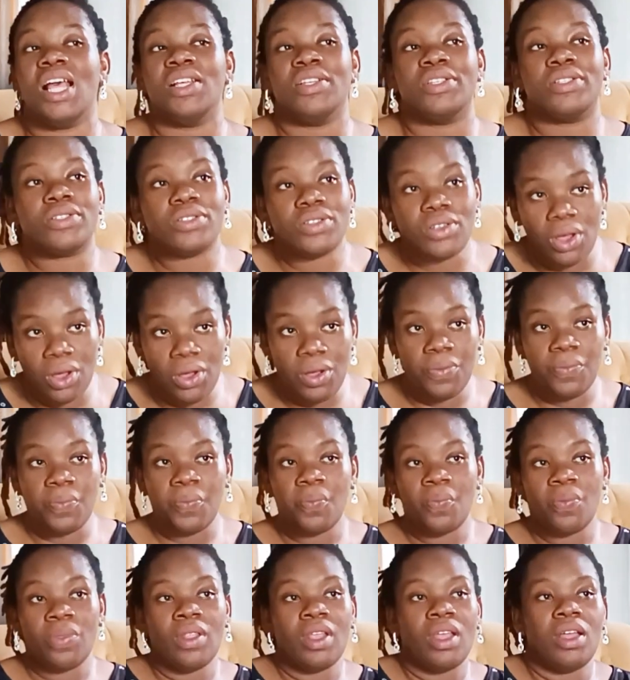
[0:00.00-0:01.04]

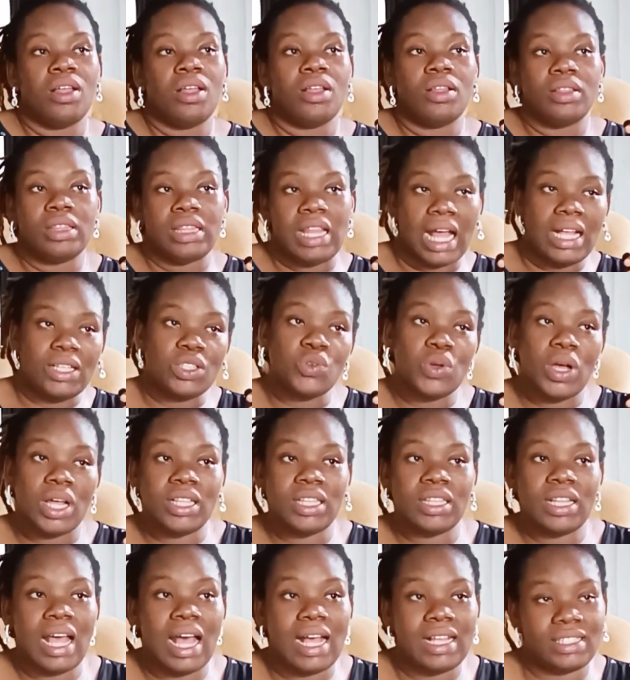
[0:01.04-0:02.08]
So that
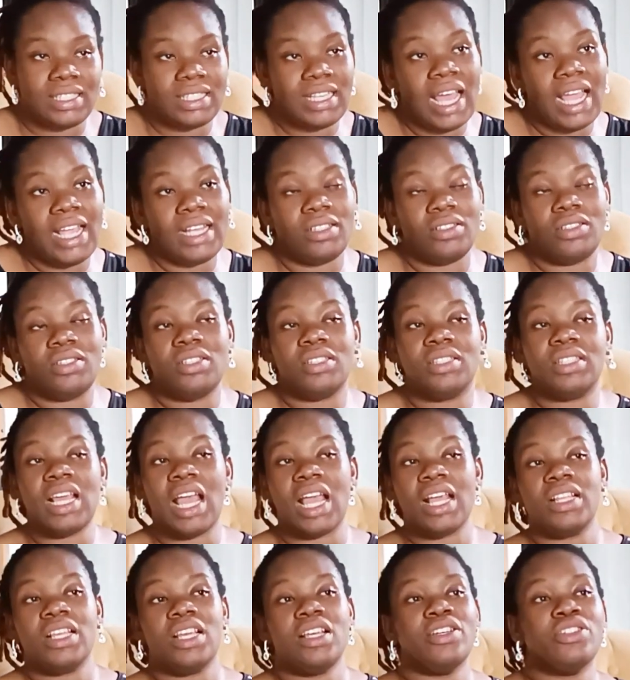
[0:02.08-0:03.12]
one aside,
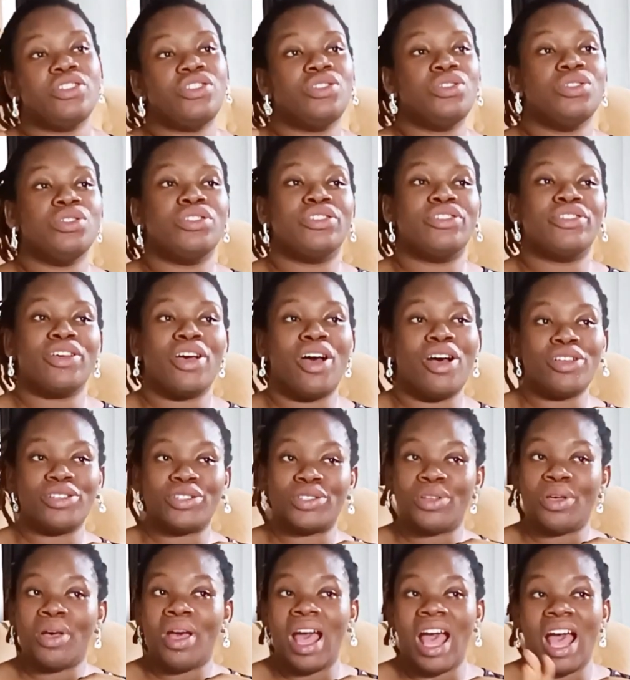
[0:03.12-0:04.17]
then it should
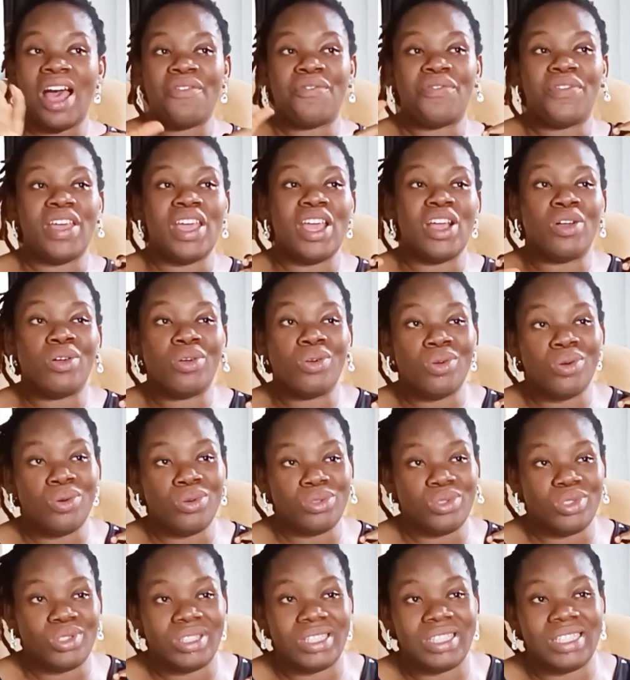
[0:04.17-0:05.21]
also have a
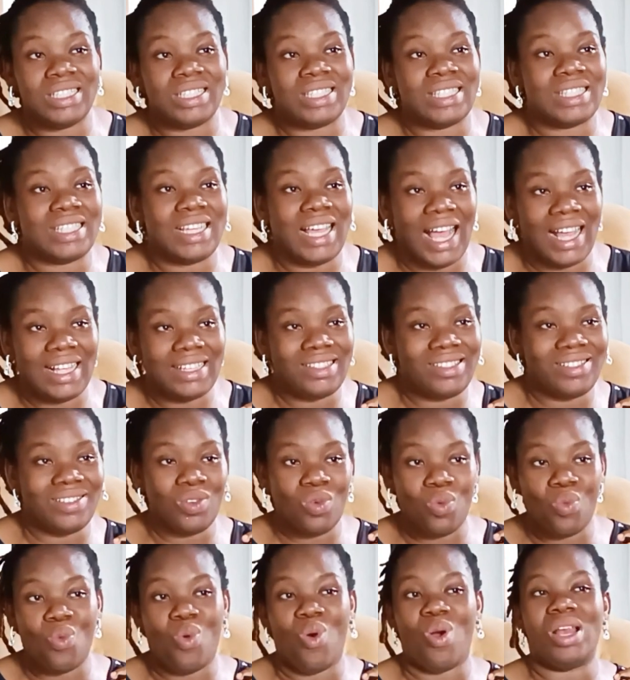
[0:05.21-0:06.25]
good
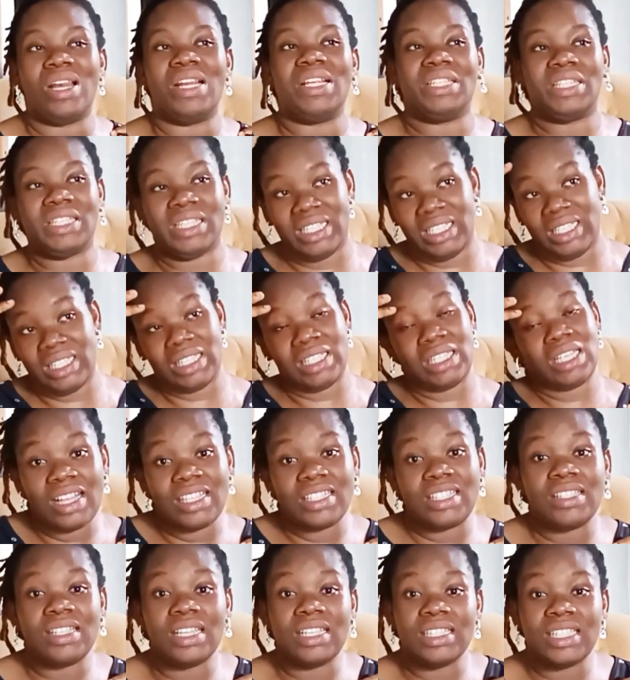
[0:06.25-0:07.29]
discarding qualities.
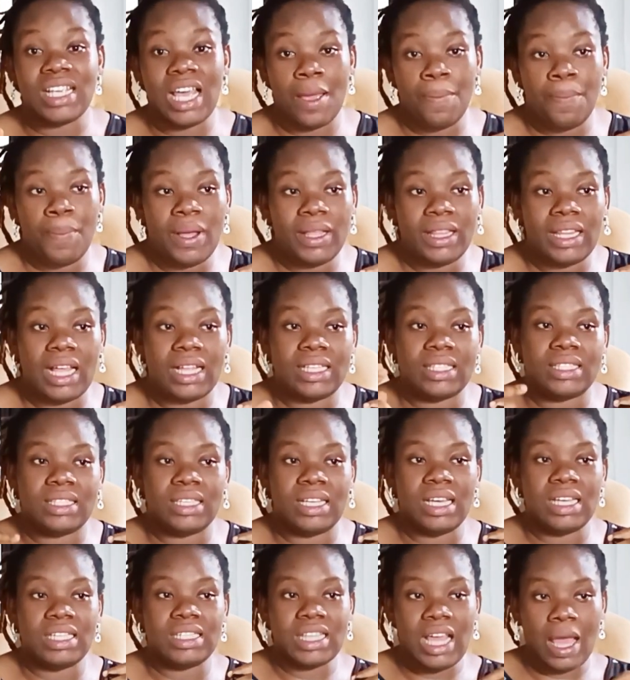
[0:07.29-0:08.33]
That's a diaper, that's
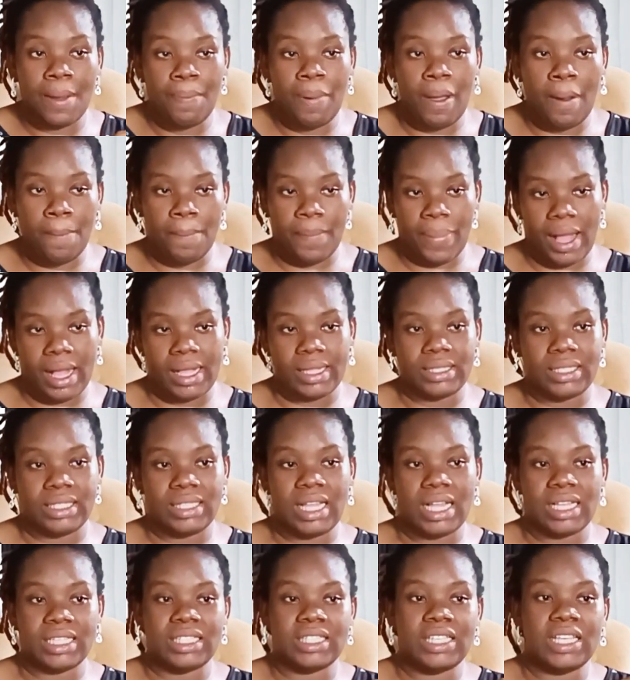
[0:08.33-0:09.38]
a diaper pant
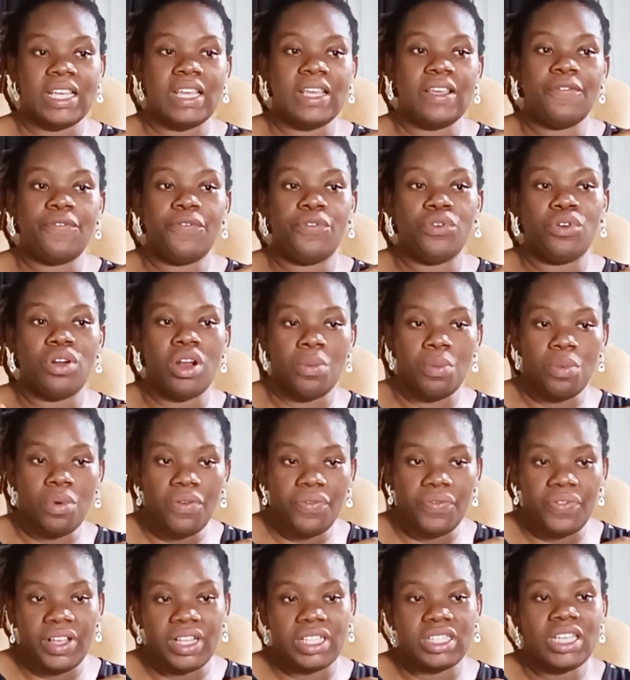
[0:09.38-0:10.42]
that if you
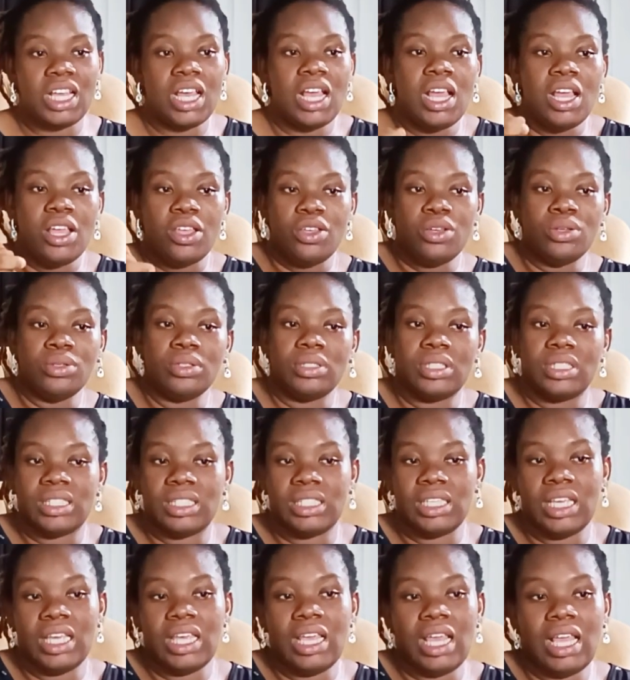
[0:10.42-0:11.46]
remove it, you
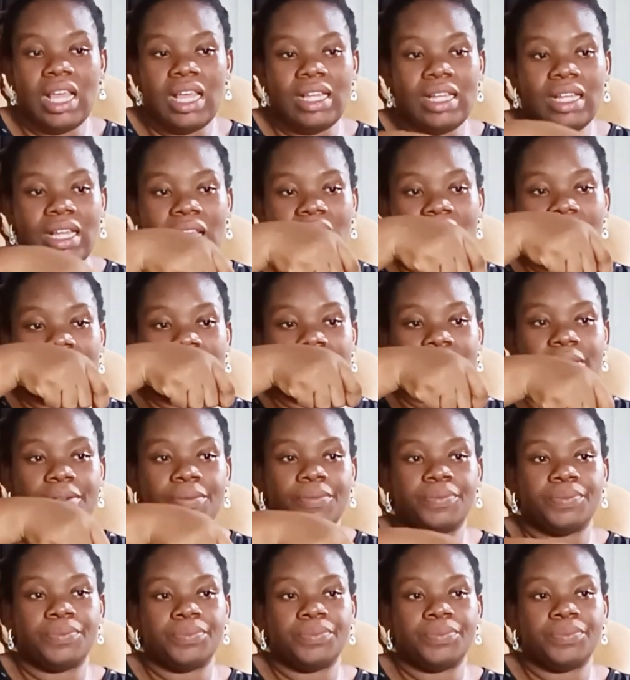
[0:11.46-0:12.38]
see a